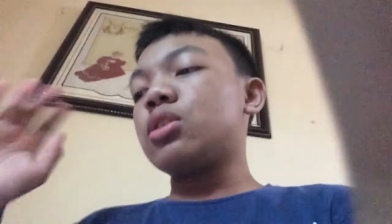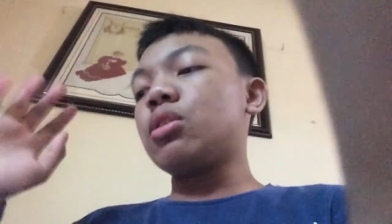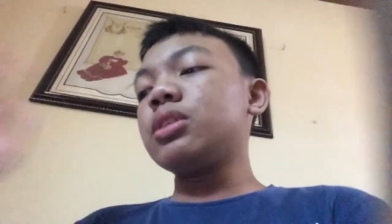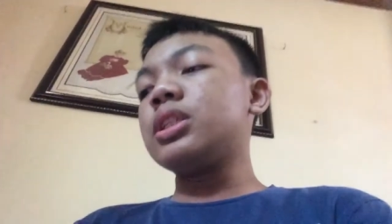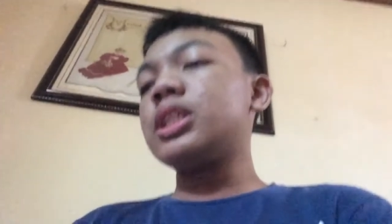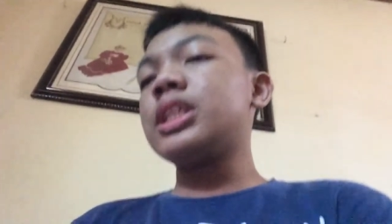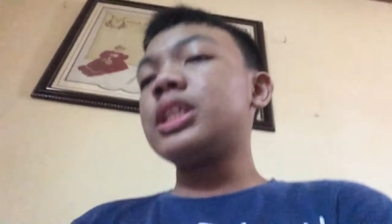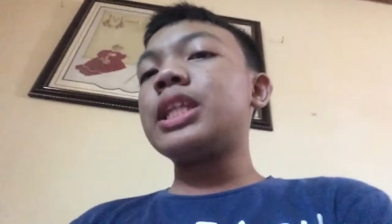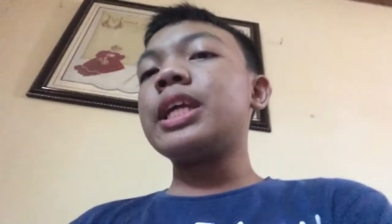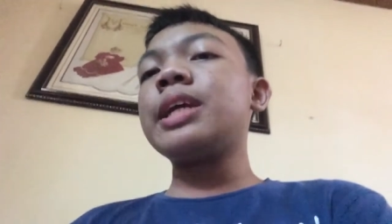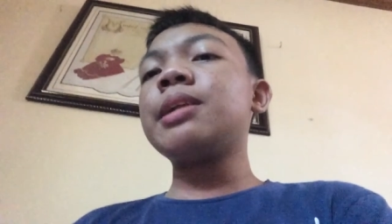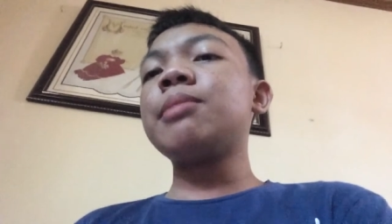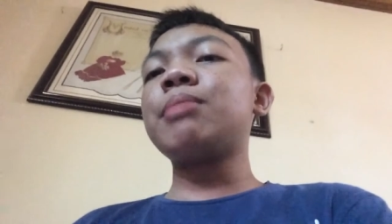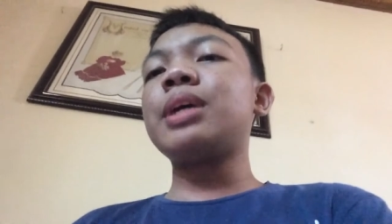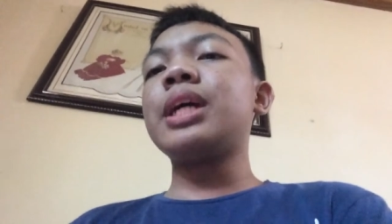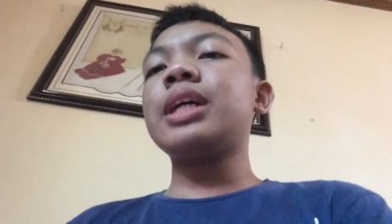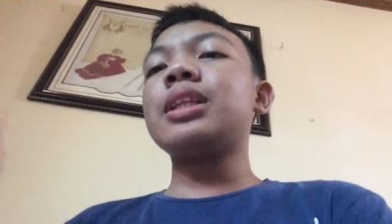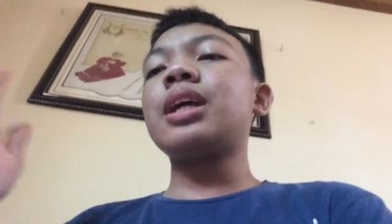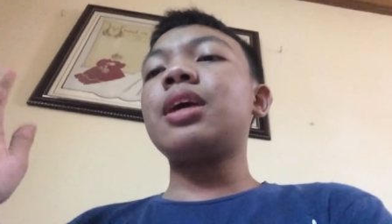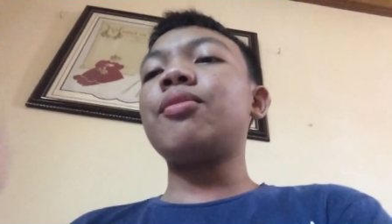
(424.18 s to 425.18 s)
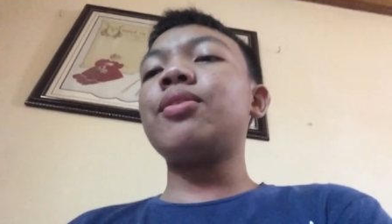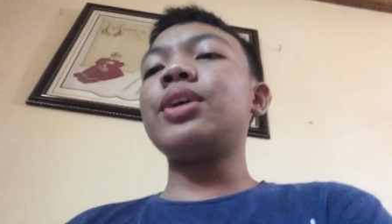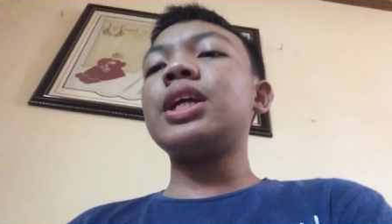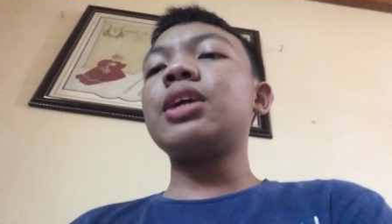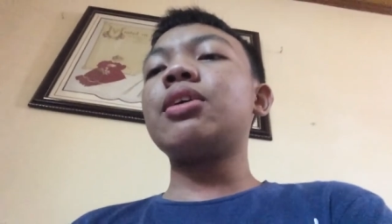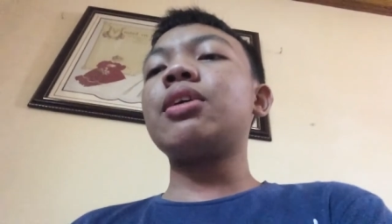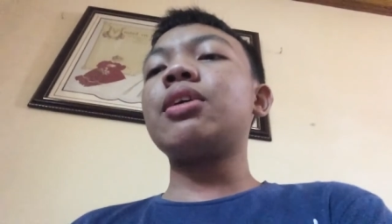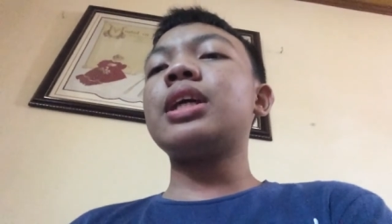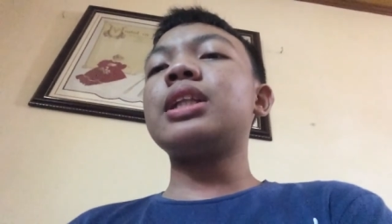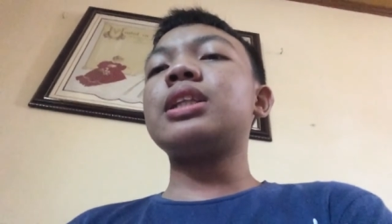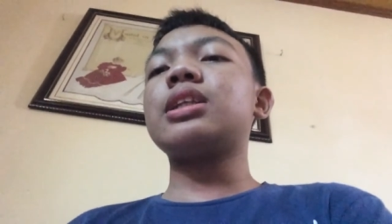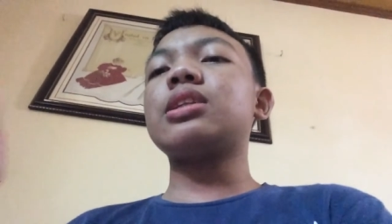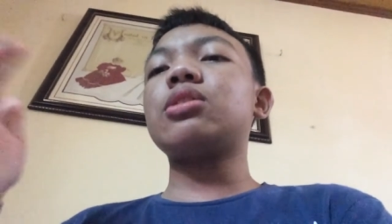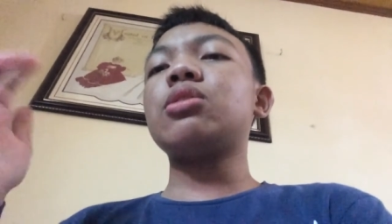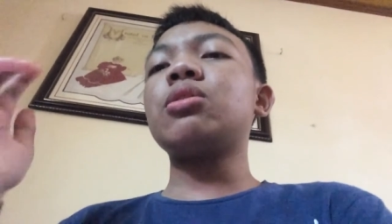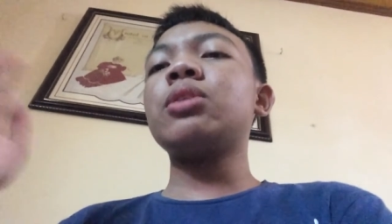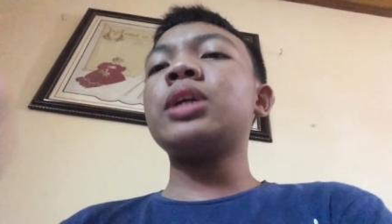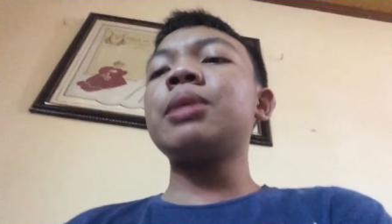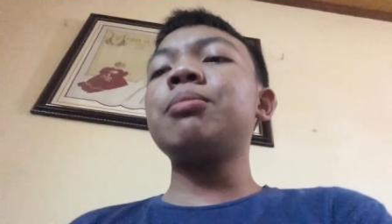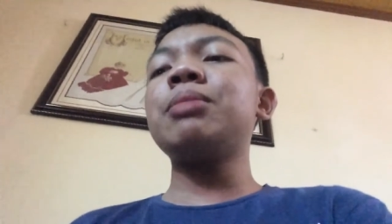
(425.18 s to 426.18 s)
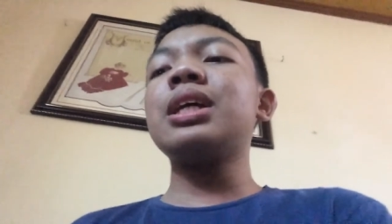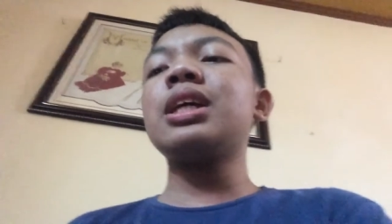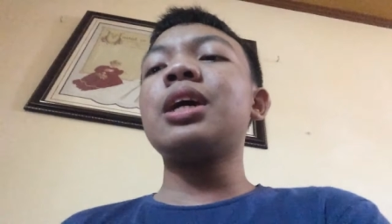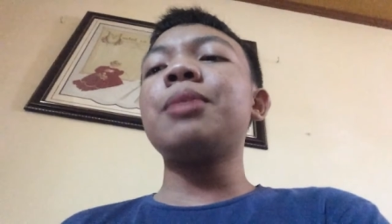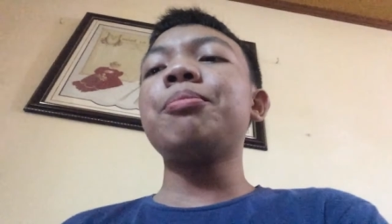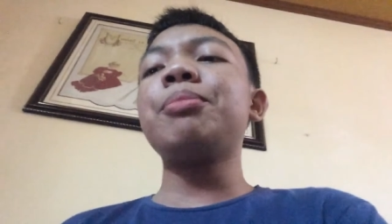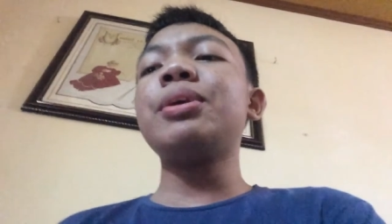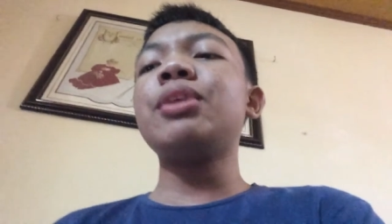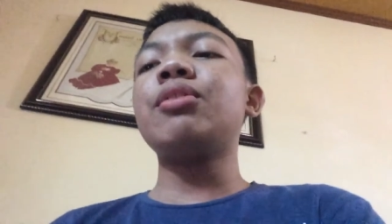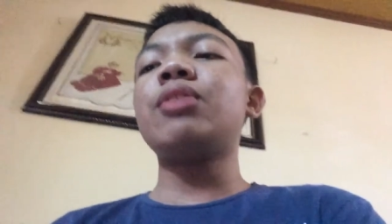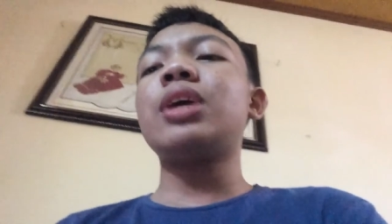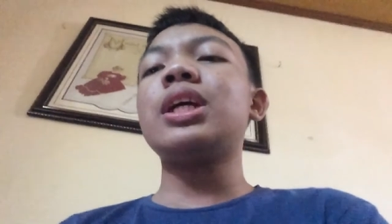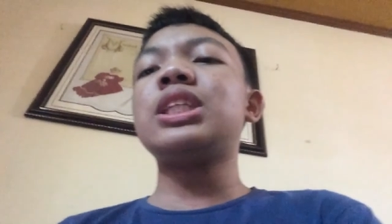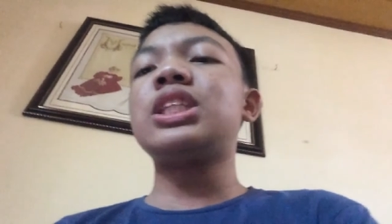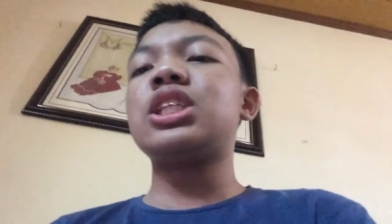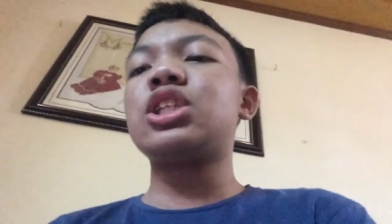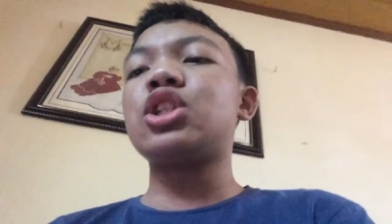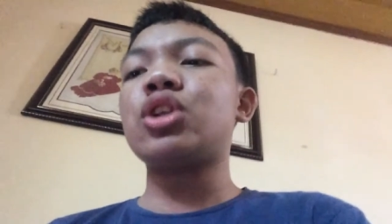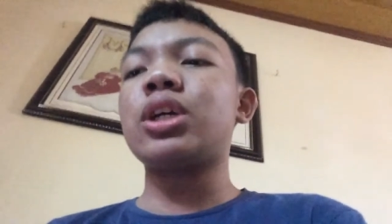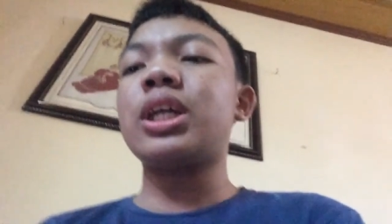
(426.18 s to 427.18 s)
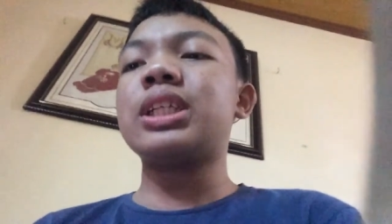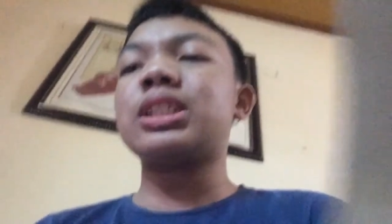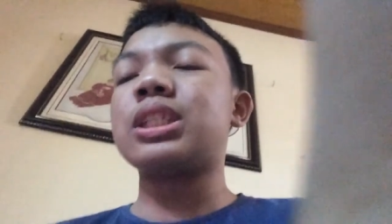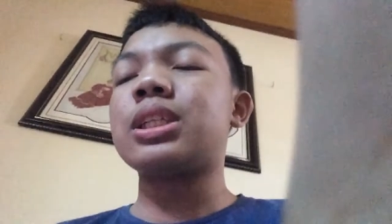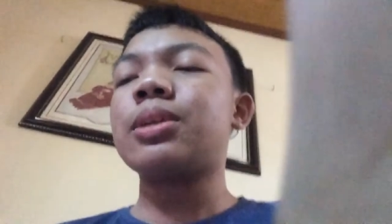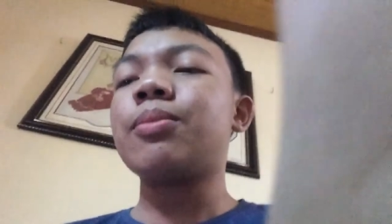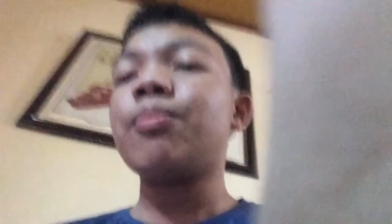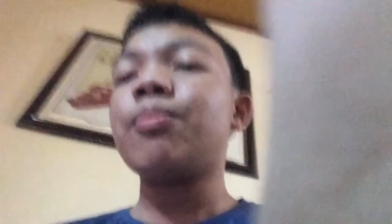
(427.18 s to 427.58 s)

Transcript: Don't steal my entire video. And don't give me copyright strikes.